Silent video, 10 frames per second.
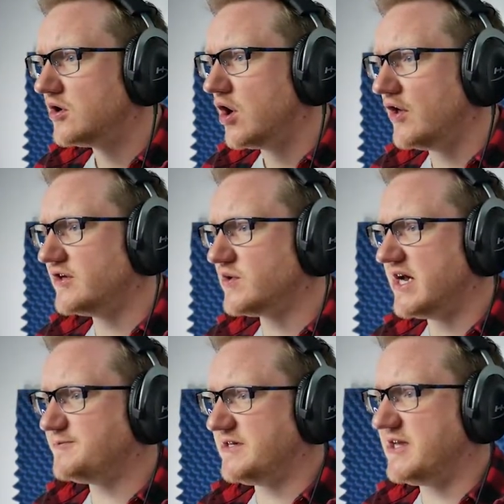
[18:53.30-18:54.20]
Oh, this one
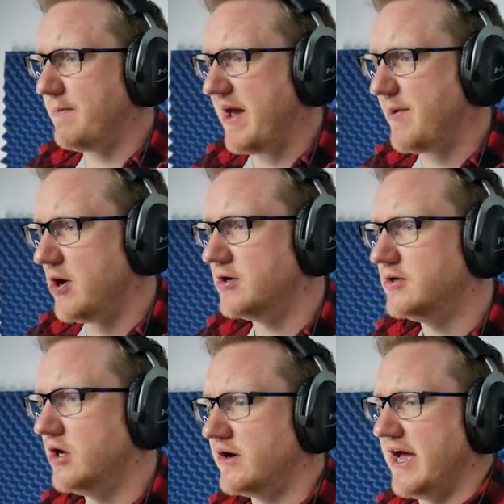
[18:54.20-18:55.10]
has pieces of paper.
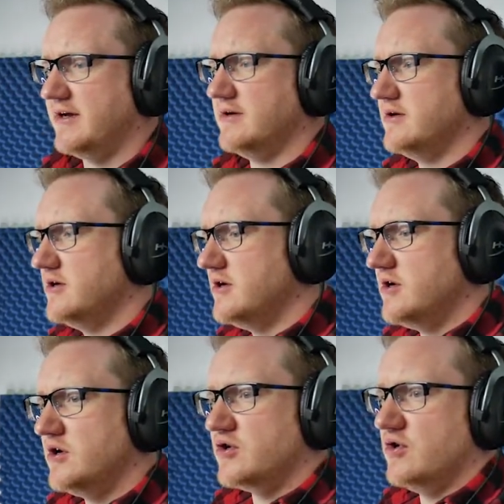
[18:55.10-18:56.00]
Okay.
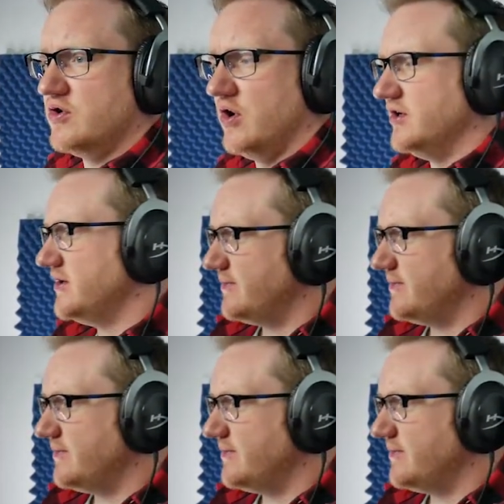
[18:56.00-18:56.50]
Cool.